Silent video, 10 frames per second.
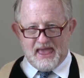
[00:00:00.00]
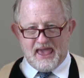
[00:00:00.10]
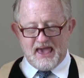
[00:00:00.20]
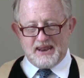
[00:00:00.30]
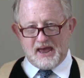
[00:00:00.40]

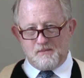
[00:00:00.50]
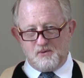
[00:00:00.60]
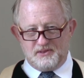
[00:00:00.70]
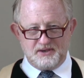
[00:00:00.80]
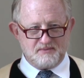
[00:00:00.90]
And I'm
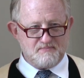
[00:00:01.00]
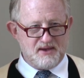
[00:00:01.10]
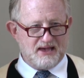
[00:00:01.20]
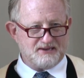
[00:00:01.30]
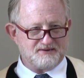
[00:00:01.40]
willing to
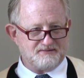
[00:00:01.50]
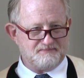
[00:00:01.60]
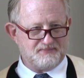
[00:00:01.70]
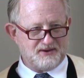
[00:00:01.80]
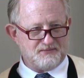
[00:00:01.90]
bet
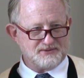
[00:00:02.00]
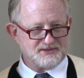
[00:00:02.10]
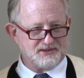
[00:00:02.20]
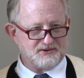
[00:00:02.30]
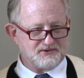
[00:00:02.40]
that it was
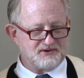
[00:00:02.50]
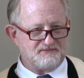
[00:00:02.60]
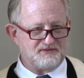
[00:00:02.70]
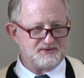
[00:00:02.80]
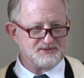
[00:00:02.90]
a little
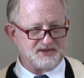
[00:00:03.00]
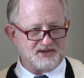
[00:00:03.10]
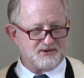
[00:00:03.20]
confusing.